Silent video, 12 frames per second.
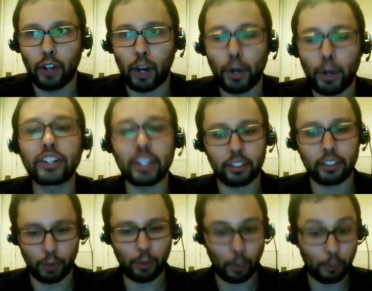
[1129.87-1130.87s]
prejudiced,
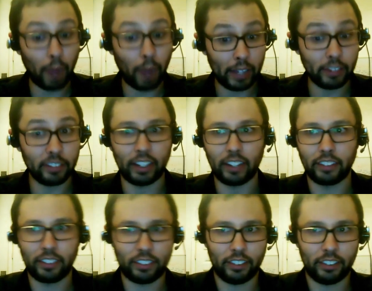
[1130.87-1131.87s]
we might be biased
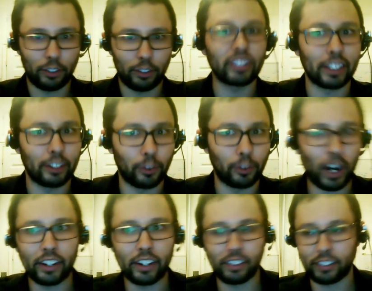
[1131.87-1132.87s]
against silicon and
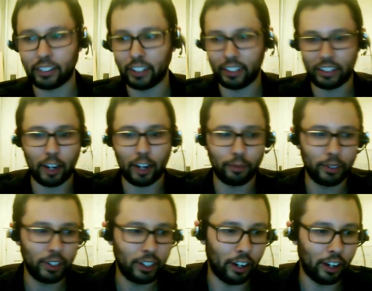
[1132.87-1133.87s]
wires. It's not
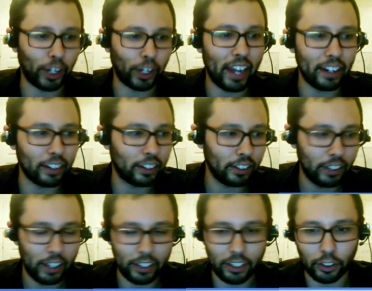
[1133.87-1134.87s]
organic.
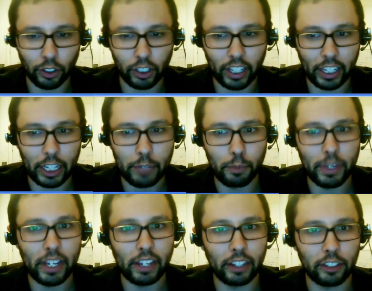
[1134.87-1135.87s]
It doesn't look like a human
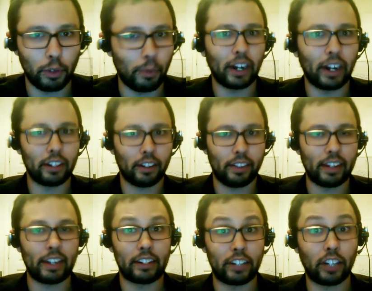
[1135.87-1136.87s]
being, and so we might not think
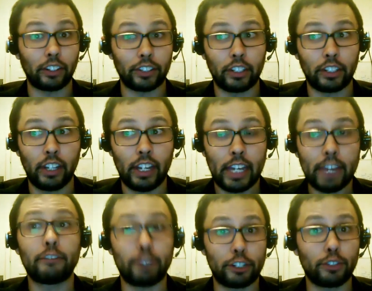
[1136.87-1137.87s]
it intelligent.
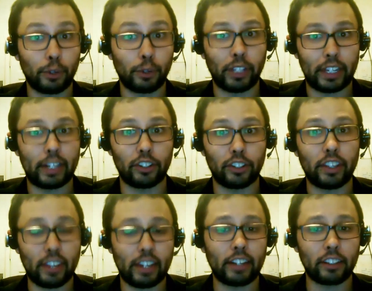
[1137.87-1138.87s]
Even if it's doing really
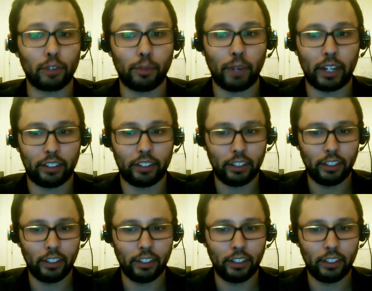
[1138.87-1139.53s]
intelligent things, we might